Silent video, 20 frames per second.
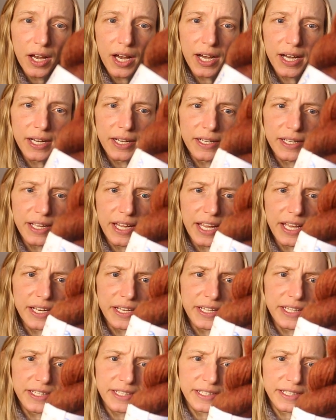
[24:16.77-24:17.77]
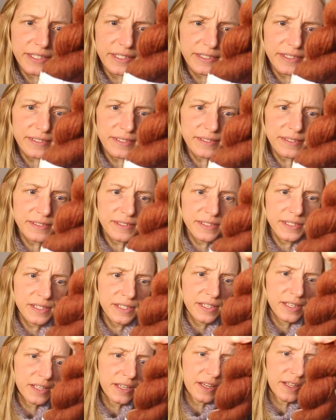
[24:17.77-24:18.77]
Uh, and it is,
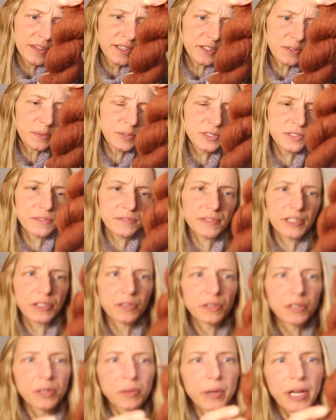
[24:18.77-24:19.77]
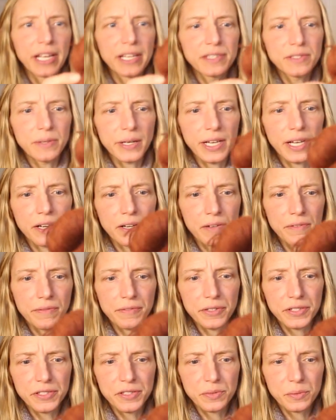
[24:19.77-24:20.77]
uh, this one's a fingering weight, so I got enough
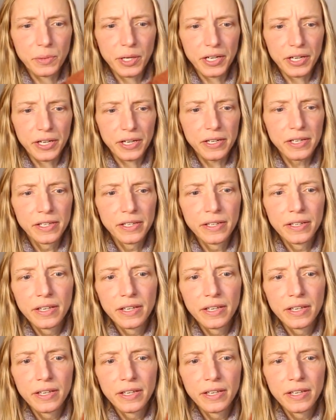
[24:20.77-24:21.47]
for a sweater.